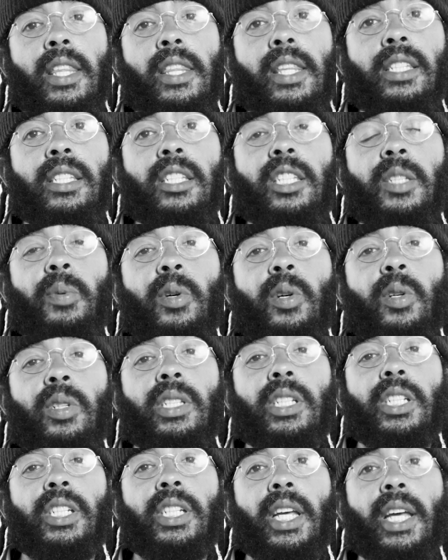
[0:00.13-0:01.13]
This is
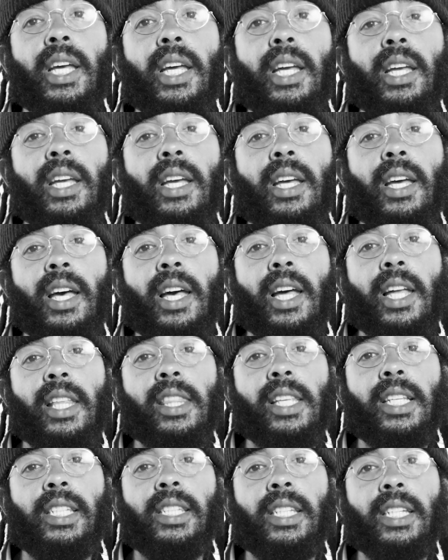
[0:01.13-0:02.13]
Protoje,
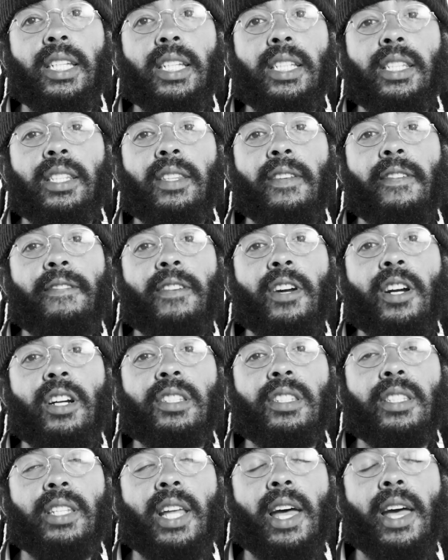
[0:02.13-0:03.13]
and this is the
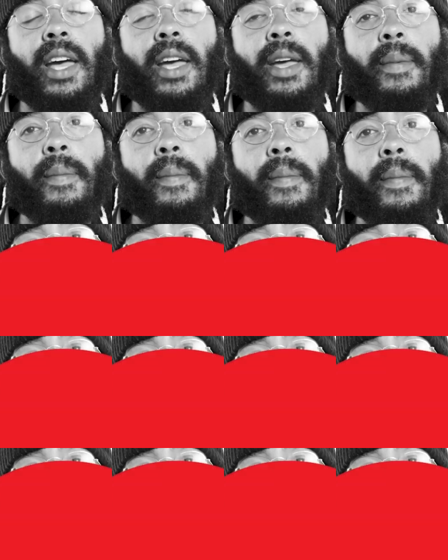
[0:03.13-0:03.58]
first time.